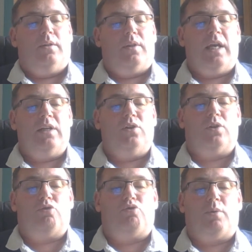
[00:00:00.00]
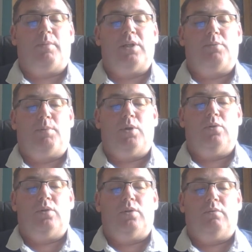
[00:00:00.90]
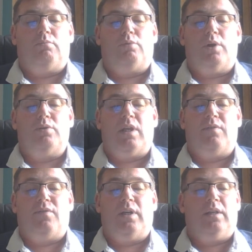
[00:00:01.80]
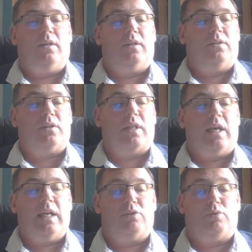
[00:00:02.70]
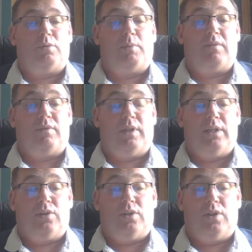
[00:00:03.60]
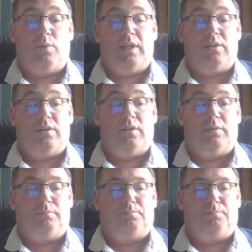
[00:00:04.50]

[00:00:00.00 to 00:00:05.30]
The hedgehogs dropped their spoons, rose to their feet, and ducked their heads respectfully as the two entered.